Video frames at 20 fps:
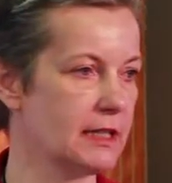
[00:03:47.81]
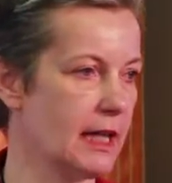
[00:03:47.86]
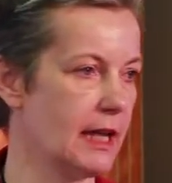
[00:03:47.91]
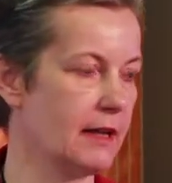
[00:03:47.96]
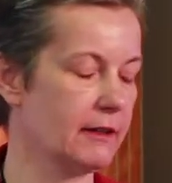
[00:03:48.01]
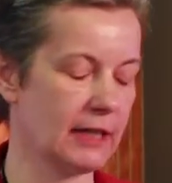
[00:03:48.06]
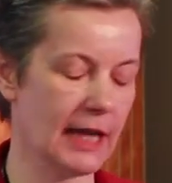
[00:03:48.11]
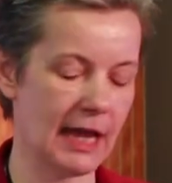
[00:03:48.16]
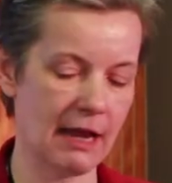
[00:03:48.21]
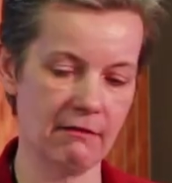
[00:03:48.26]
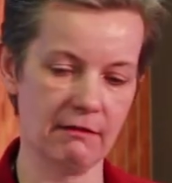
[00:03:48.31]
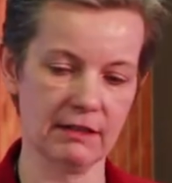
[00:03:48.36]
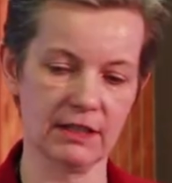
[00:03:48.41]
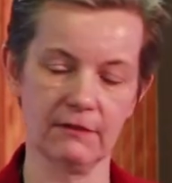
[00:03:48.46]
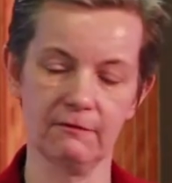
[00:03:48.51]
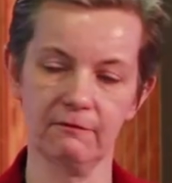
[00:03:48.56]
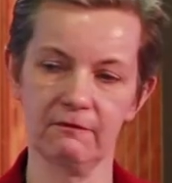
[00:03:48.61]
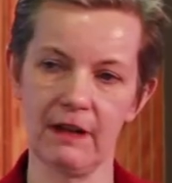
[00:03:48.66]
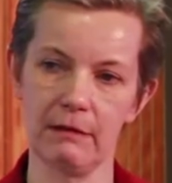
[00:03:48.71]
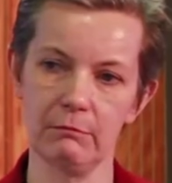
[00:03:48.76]
their carers
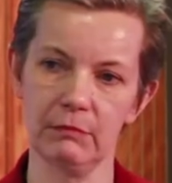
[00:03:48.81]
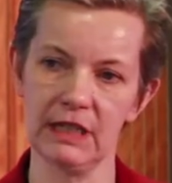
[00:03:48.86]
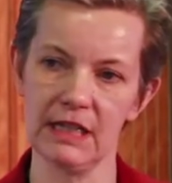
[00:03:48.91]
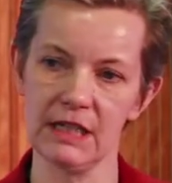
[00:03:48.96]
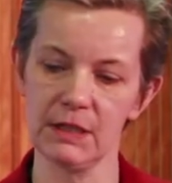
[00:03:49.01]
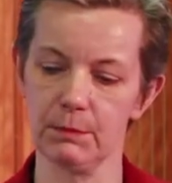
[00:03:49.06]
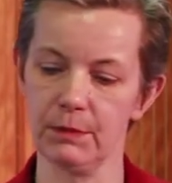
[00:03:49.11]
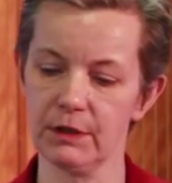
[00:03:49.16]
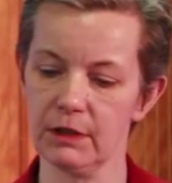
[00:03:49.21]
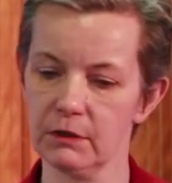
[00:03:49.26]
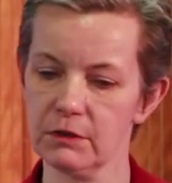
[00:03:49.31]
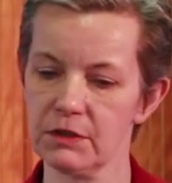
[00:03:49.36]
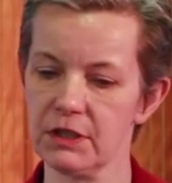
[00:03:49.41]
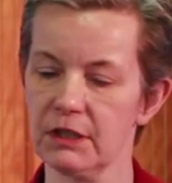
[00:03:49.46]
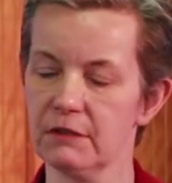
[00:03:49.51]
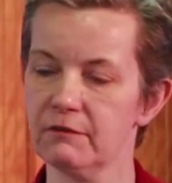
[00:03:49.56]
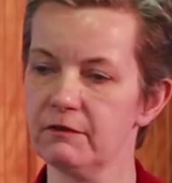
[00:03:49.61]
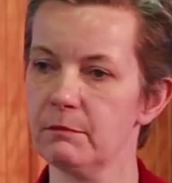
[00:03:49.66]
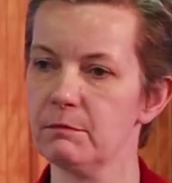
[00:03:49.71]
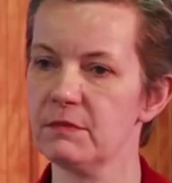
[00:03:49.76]
and families, but
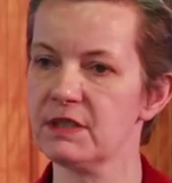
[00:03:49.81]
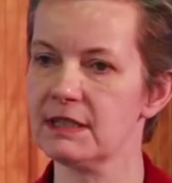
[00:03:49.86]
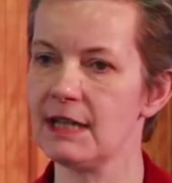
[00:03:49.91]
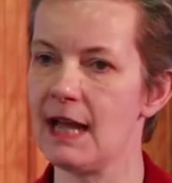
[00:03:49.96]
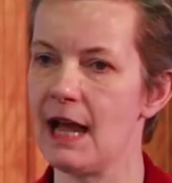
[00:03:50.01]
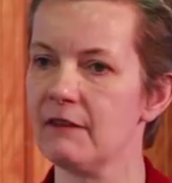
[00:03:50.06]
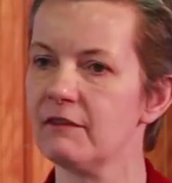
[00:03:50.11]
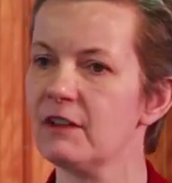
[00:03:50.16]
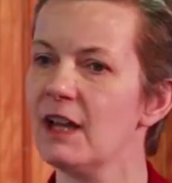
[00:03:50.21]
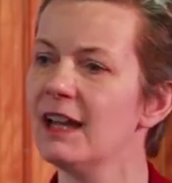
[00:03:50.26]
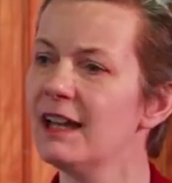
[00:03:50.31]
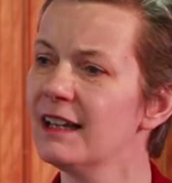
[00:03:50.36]
also from staff,